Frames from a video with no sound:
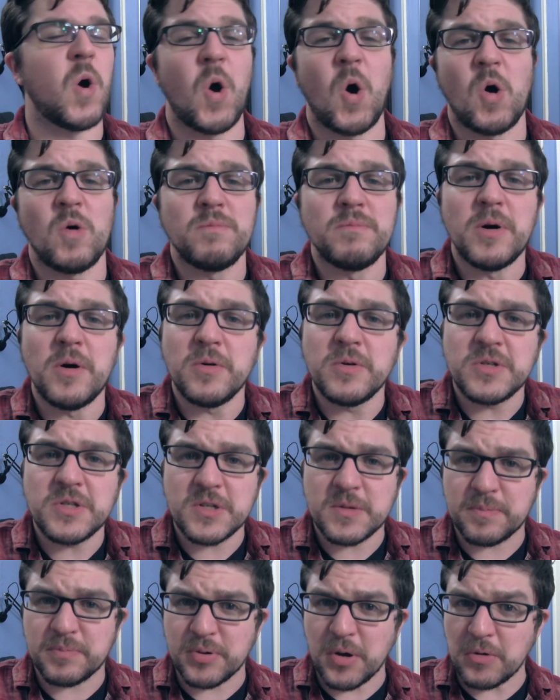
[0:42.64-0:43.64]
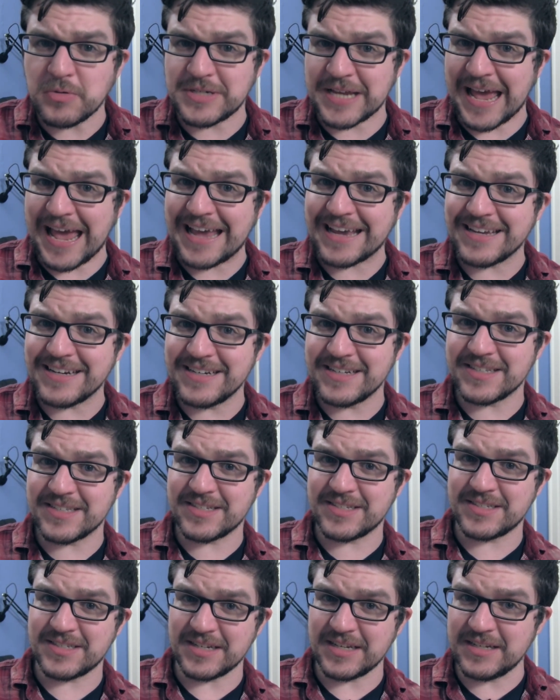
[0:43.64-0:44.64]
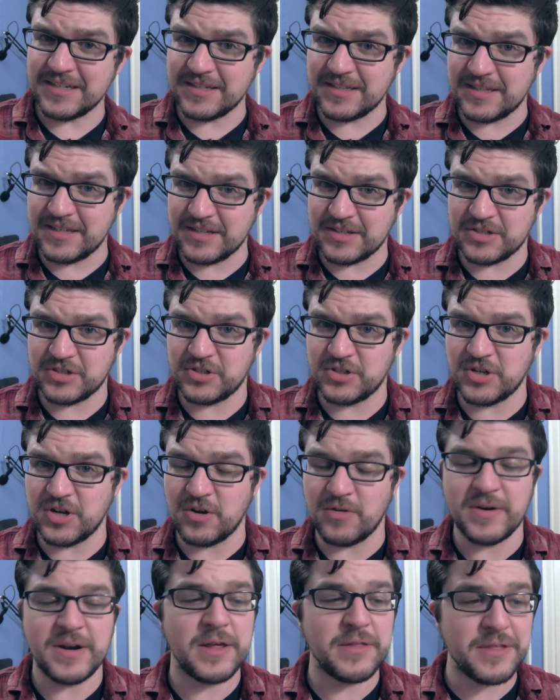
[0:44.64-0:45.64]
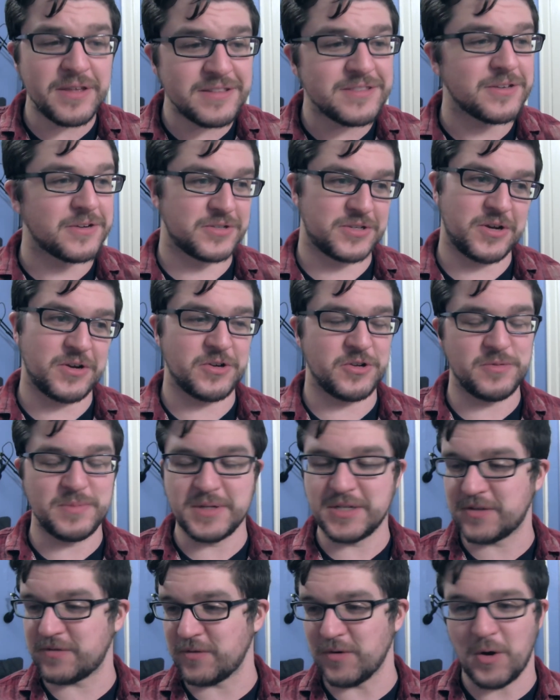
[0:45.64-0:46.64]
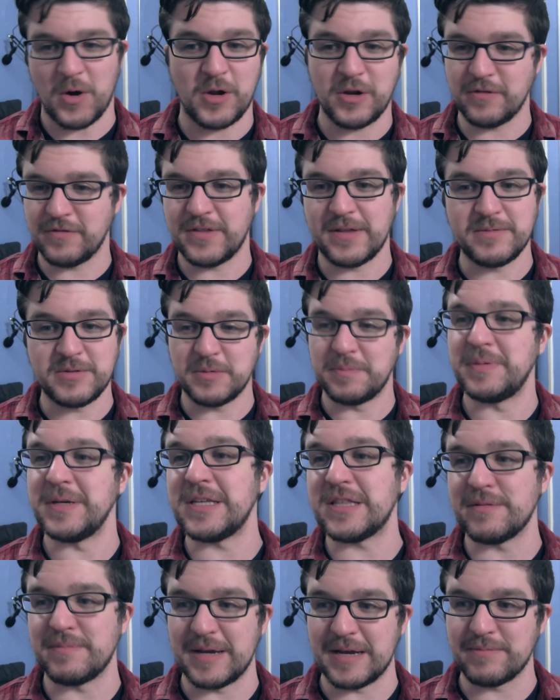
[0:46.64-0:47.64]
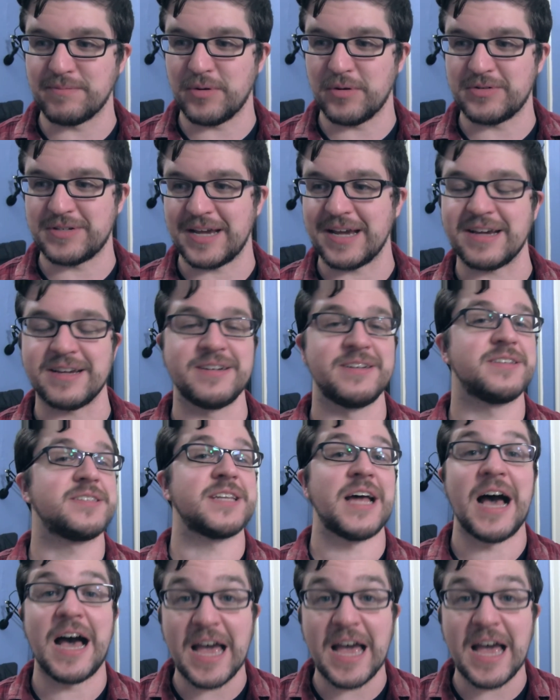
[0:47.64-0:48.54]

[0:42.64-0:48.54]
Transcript: almost protagonists in this show, and I think there's arguments for all of them to be the main protagonist.